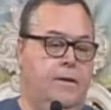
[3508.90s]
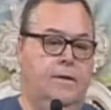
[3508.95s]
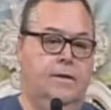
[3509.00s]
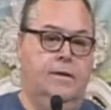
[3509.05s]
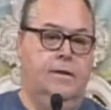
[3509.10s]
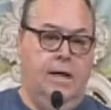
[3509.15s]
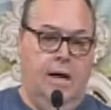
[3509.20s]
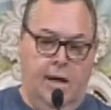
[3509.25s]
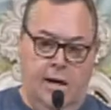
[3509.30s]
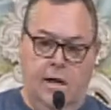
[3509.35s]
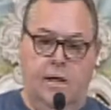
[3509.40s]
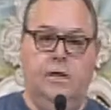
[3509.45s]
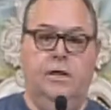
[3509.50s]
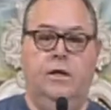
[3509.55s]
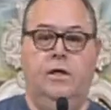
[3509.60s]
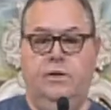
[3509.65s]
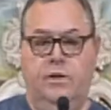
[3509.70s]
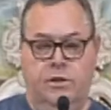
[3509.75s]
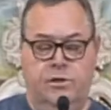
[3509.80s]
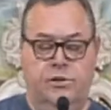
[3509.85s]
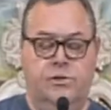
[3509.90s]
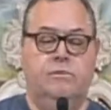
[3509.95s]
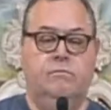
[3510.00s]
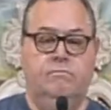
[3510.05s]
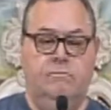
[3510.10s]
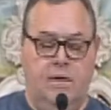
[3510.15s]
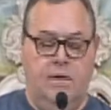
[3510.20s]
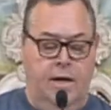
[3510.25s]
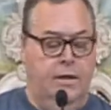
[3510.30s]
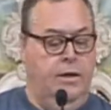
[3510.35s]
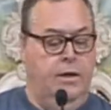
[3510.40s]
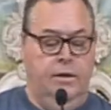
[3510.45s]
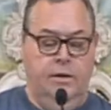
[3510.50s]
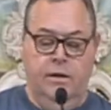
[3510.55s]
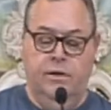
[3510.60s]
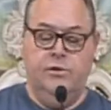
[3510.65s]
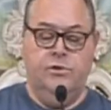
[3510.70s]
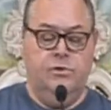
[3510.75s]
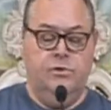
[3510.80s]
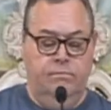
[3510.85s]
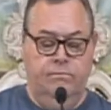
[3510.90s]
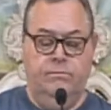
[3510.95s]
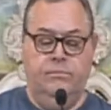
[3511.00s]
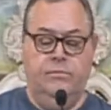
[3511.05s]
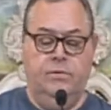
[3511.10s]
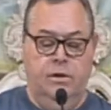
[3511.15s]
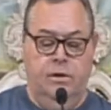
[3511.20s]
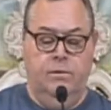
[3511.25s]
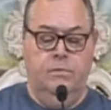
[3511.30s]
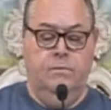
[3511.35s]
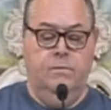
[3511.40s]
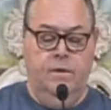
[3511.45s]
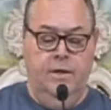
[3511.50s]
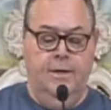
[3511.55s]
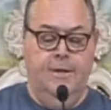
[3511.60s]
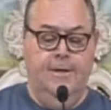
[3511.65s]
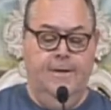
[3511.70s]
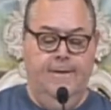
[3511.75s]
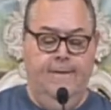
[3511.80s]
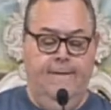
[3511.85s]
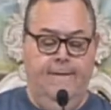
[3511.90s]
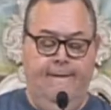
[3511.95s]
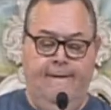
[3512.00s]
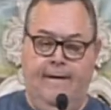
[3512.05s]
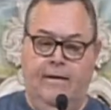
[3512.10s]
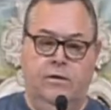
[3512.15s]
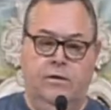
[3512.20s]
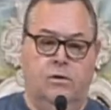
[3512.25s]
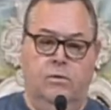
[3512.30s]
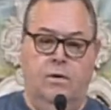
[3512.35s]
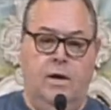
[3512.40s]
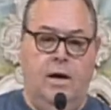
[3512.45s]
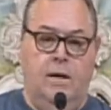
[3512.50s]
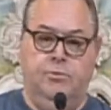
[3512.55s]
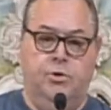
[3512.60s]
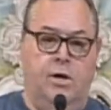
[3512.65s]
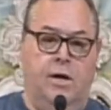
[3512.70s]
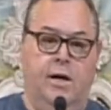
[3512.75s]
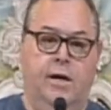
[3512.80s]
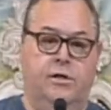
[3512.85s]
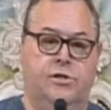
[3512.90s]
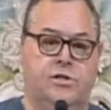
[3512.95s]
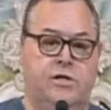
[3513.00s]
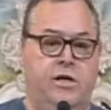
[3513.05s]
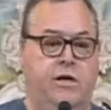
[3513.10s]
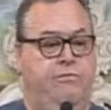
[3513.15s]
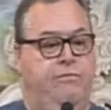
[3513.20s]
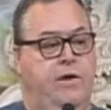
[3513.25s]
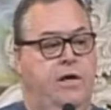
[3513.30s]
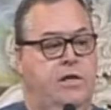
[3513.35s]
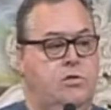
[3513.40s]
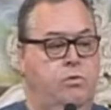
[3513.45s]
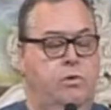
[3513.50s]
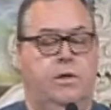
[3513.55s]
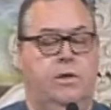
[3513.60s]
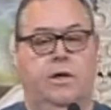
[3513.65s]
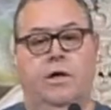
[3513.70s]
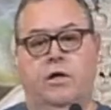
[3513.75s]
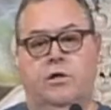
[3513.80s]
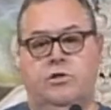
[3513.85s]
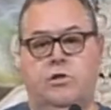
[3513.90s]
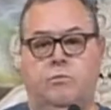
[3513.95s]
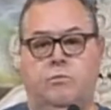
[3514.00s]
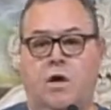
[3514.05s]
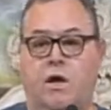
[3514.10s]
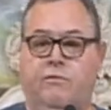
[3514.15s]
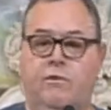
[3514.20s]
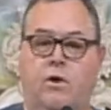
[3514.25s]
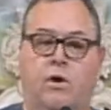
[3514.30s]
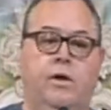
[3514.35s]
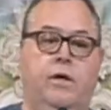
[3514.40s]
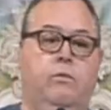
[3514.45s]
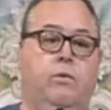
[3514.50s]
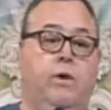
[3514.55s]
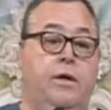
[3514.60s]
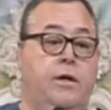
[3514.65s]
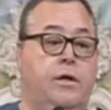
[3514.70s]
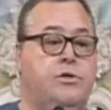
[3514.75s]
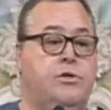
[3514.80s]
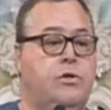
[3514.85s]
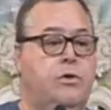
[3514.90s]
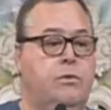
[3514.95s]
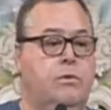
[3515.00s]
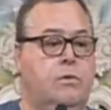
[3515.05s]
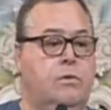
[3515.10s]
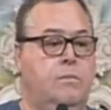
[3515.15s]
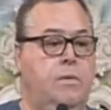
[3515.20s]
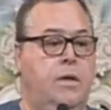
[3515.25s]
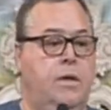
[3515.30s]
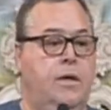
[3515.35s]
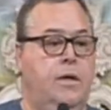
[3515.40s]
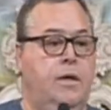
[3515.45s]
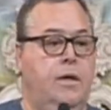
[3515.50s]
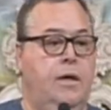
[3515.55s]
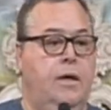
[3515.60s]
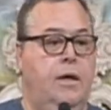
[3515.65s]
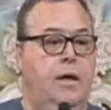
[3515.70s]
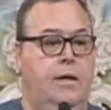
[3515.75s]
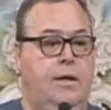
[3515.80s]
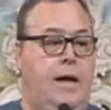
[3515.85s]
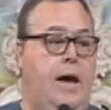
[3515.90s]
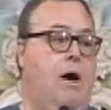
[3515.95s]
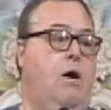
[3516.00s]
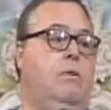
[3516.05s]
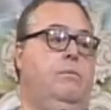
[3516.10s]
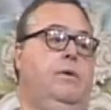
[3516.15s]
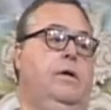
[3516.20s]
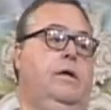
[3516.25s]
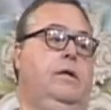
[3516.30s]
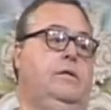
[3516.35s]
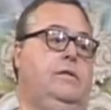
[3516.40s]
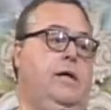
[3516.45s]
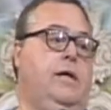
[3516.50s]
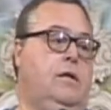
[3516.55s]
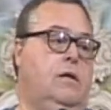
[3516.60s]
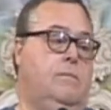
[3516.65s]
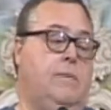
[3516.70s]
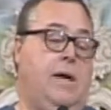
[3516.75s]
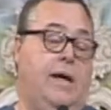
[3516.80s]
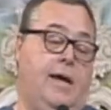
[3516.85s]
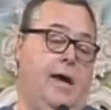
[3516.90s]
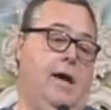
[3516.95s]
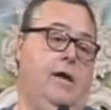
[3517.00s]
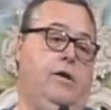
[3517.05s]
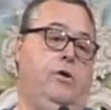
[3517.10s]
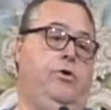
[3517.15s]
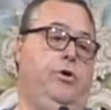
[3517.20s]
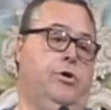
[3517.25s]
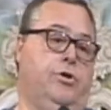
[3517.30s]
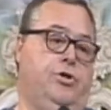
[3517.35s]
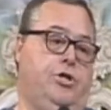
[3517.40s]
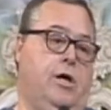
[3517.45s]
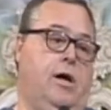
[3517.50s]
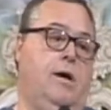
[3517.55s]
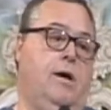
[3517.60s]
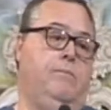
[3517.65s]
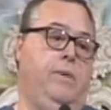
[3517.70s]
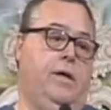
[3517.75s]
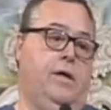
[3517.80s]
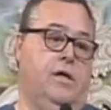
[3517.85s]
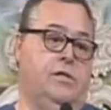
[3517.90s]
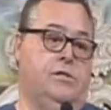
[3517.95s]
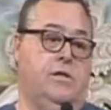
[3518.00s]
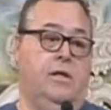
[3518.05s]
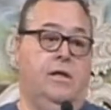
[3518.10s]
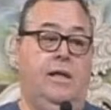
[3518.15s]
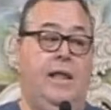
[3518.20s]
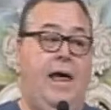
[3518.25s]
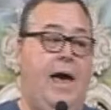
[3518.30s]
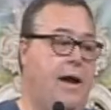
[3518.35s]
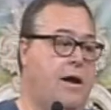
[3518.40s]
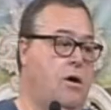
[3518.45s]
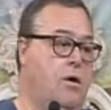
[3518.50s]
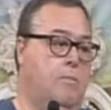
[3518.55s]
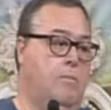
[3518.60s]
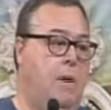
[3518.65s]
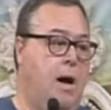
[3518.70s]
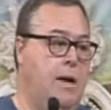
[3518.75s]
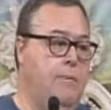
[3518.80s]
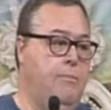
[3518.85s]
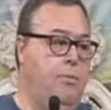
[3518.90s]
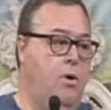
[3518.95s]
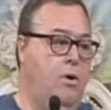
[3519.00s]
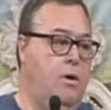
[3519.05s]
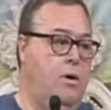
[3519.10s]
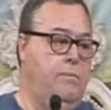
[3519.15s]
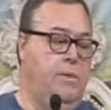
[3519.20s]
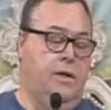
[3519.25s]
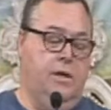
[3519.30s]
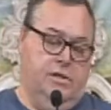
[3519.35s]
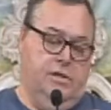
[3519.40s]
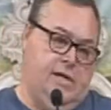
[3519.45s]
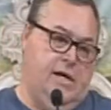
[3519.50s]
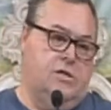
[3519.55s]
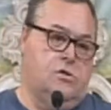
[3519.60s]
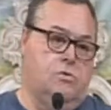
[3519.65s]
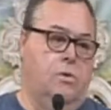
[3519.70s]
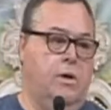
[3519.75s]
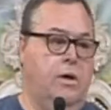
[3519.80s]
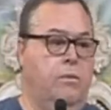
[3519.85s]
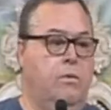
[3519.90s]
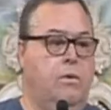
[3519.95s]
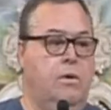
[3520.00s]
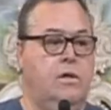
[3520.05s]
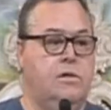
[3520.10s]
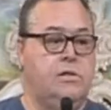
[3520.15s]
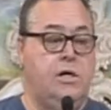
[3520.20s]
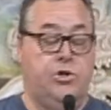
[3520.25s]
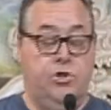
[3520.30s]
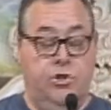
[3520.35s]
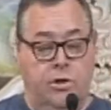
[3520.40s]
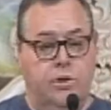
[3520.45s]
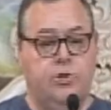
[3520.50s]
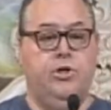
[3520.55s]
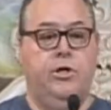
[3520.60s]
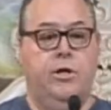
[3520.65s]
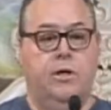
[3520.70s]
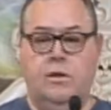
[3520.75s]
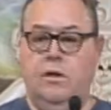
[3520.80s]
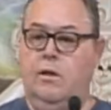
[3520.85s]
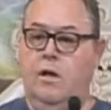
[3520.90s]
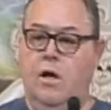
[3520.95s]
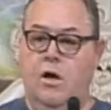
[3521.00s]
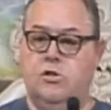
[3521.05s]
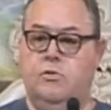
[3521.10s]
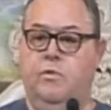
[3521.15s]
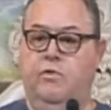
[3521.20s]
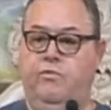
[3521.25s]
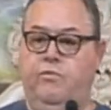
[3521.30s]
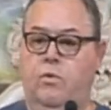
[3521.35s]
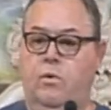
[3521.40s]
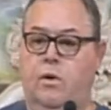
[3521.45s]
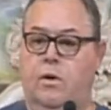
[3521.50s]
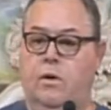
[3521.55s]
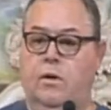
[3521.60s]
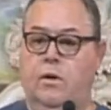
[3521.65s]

God, I need this. I need this. You know, I'm trying to save face with a customer. I've already witnessed to him. And now I'm going to tell him I can't do your job because of the lack on my part, because that's what it was. I should have checked the locks before.